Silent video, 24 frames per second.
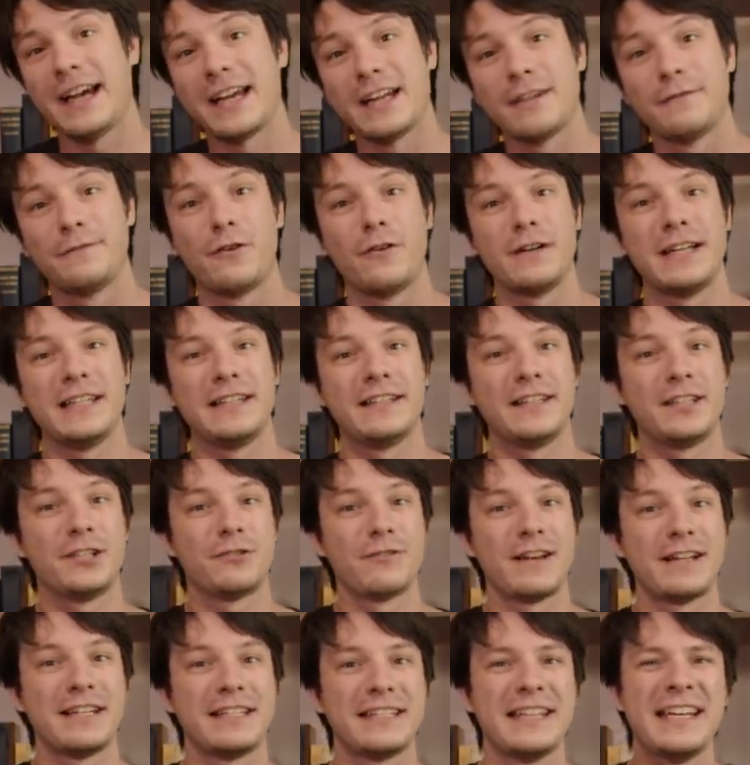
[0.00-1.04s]
and avoiding the
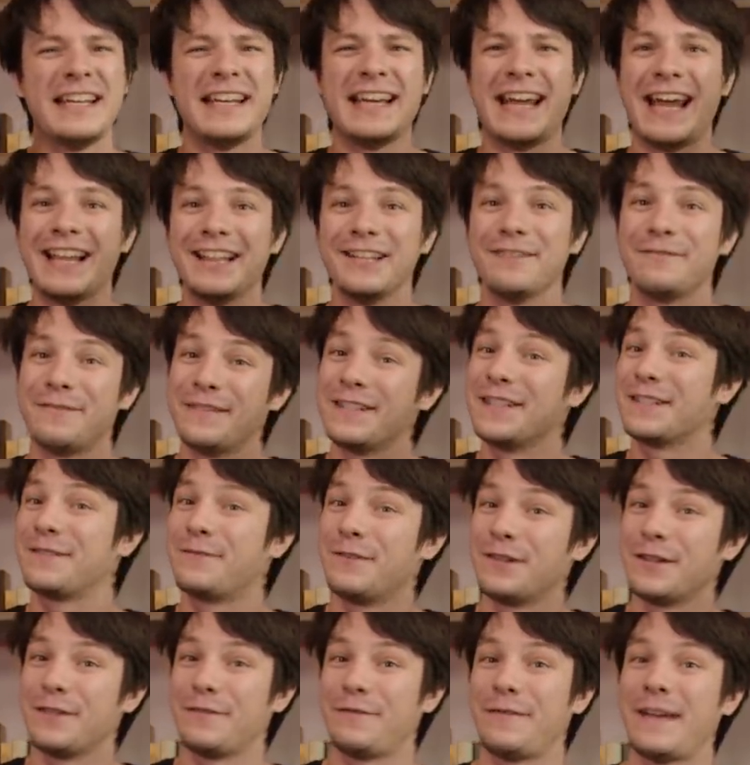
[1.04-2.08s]
dreaded elephant's
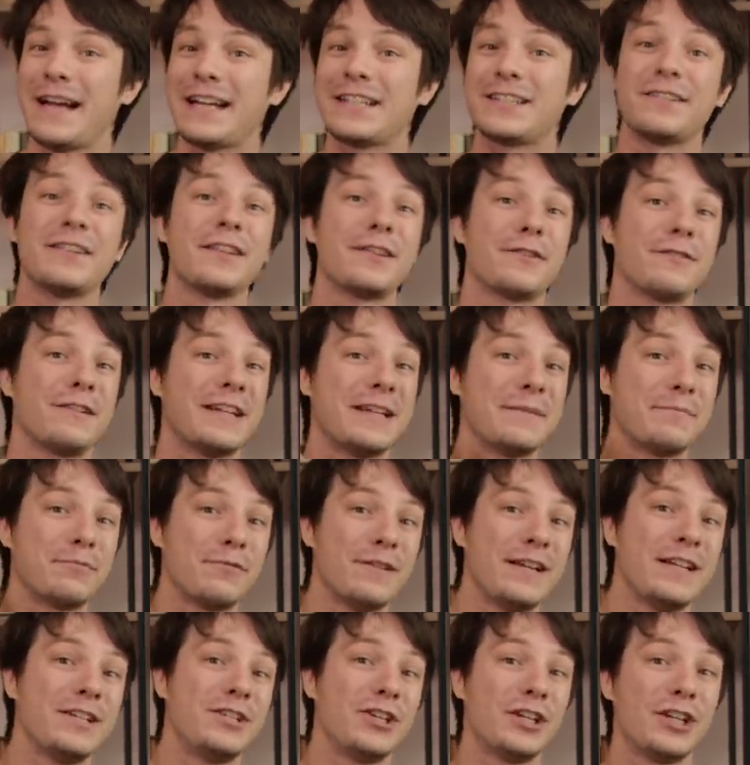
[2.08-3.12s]
foot effect on your 3D
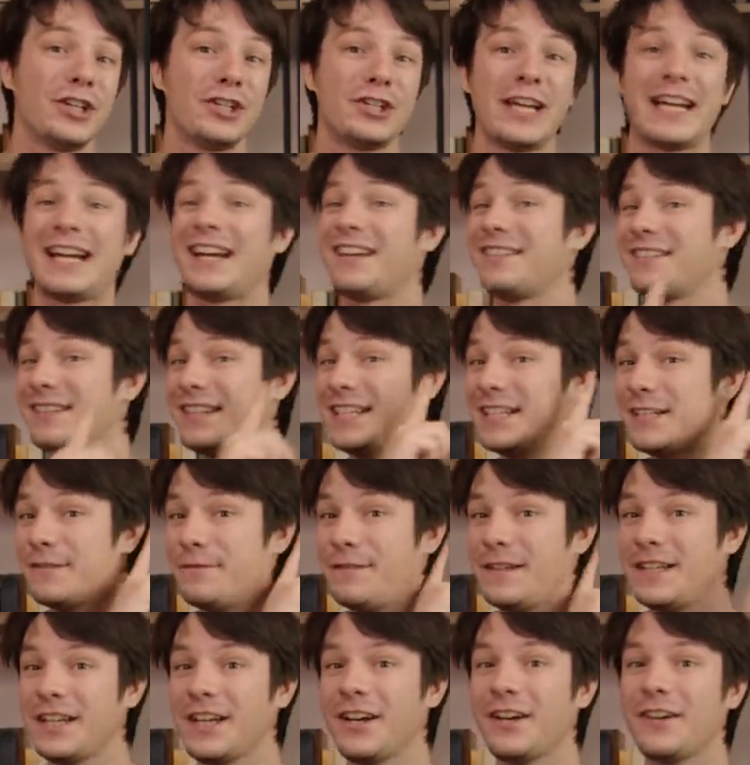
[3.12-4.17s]
print, you can check out this
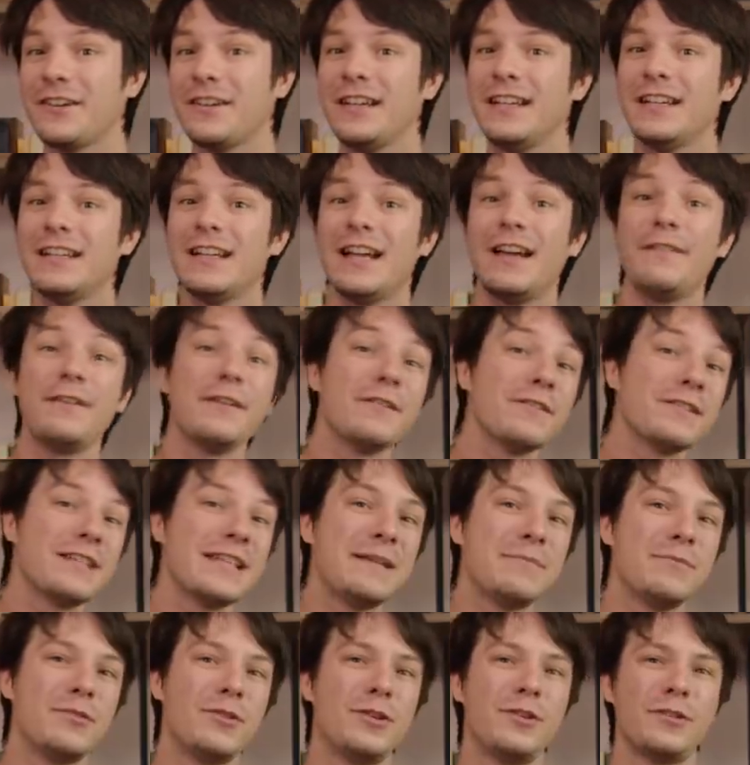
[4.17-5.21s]
video. And if you want to
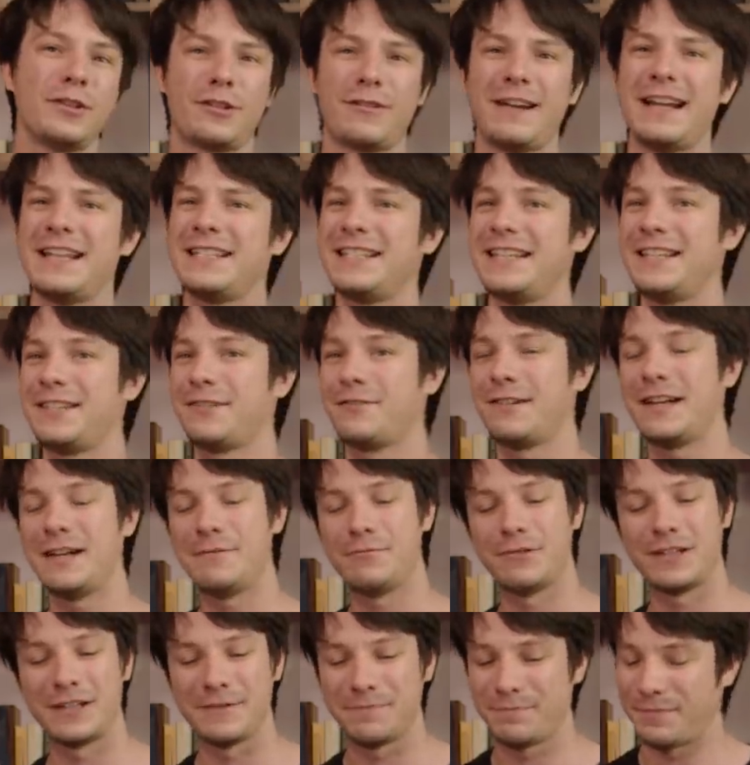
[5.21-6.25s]
see more crazy 3D
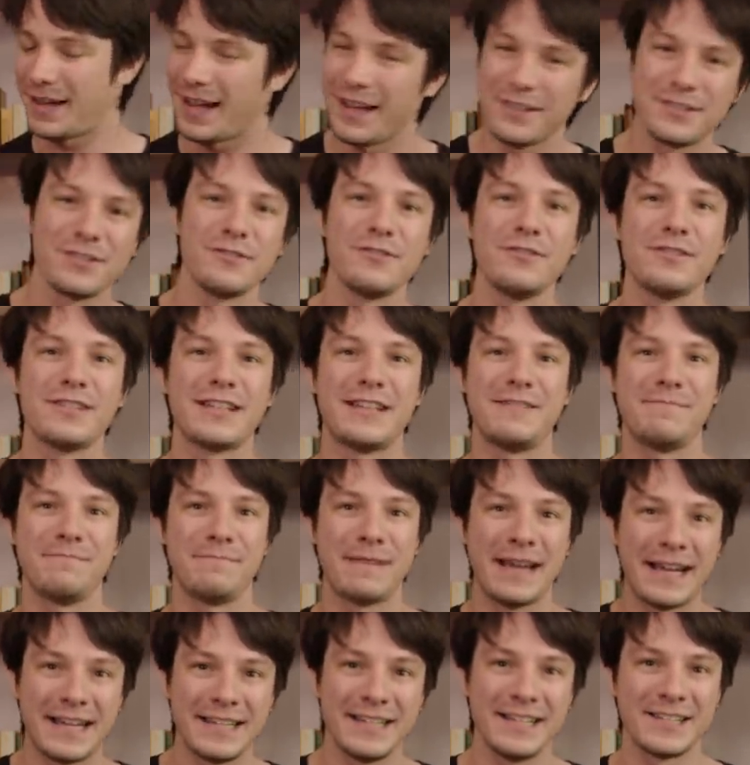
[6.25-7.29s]
printed puzzles and
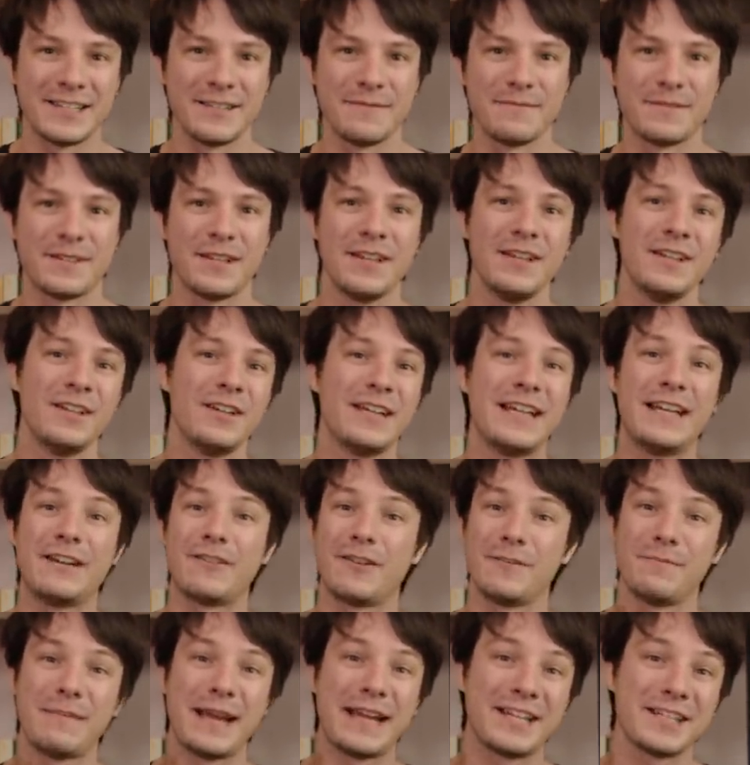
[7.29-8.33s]
mechanisms here
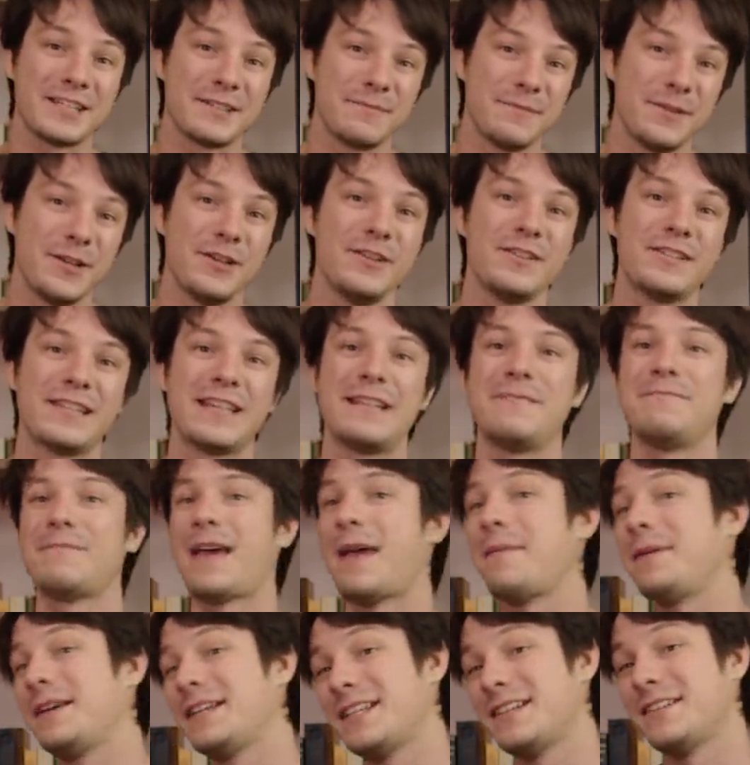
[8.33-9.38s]
on Maker's Muse, then
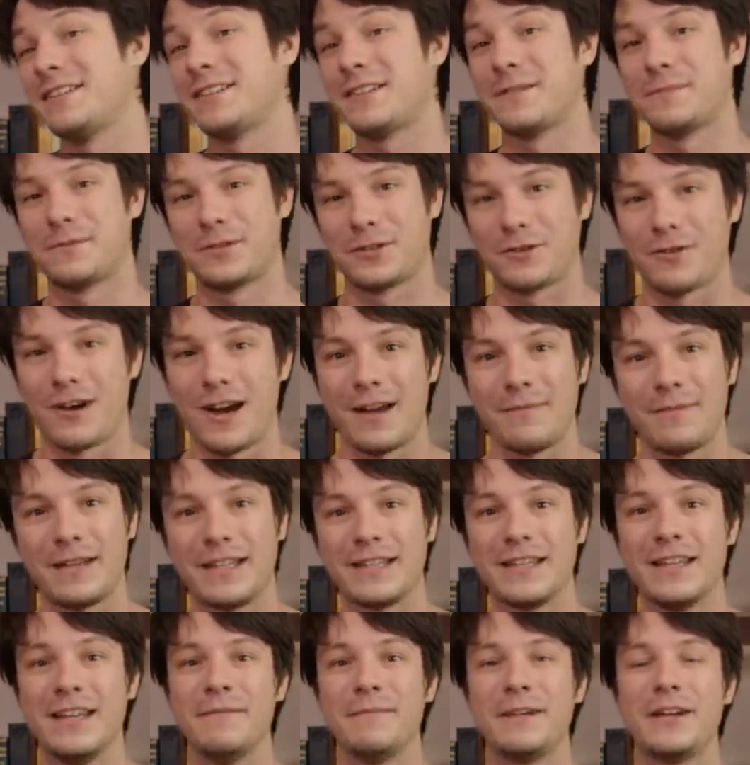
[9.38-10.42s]
maybe consider
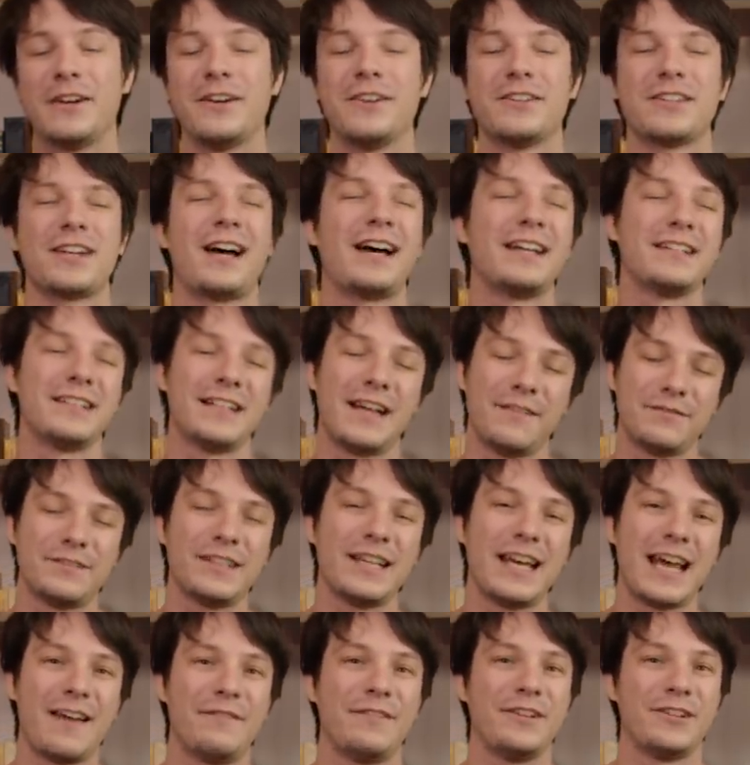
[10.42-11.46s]
subscribing because I'd love
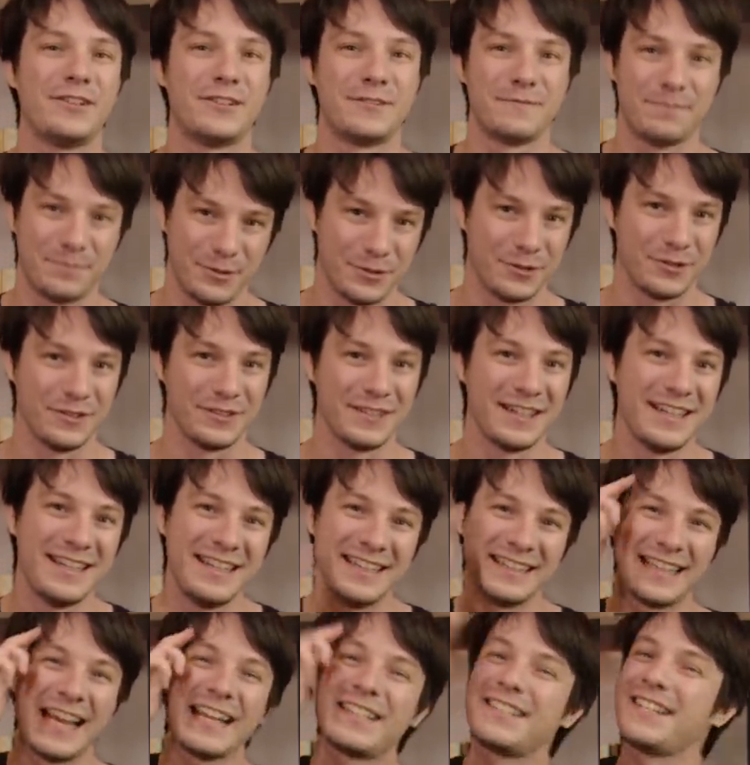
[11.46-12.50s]
to have you on board.
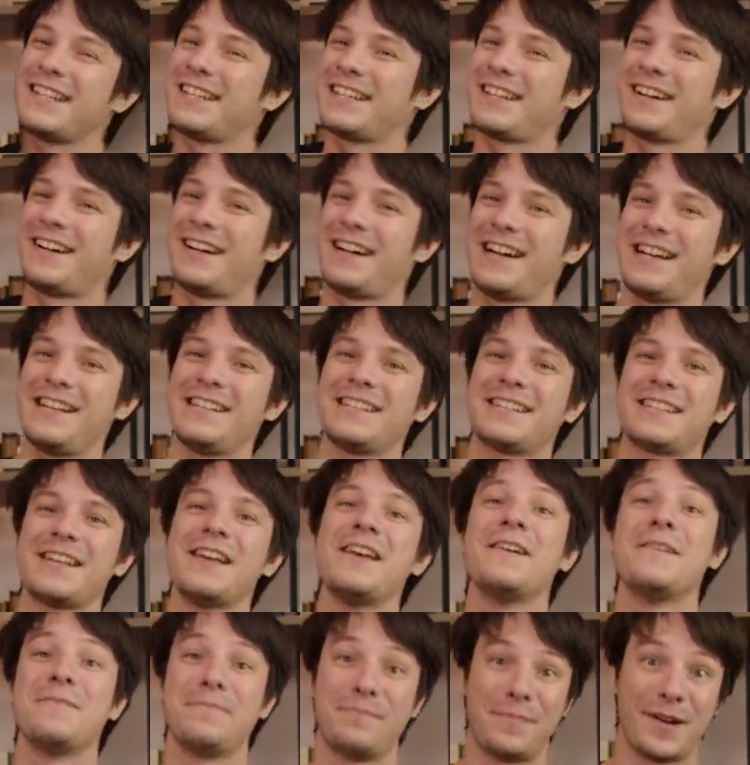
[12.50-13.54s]
Catch you later guys,
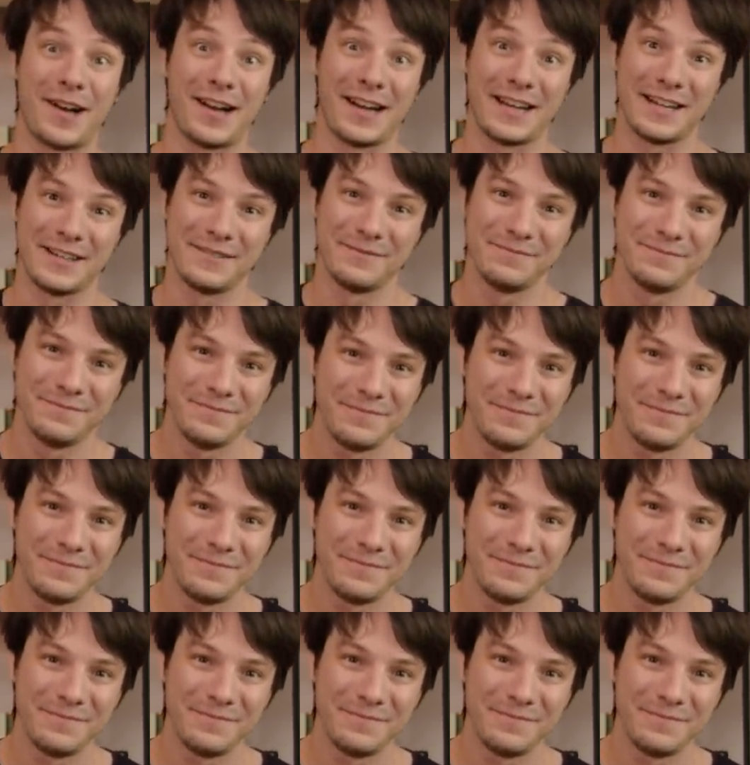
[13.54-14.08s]
bye.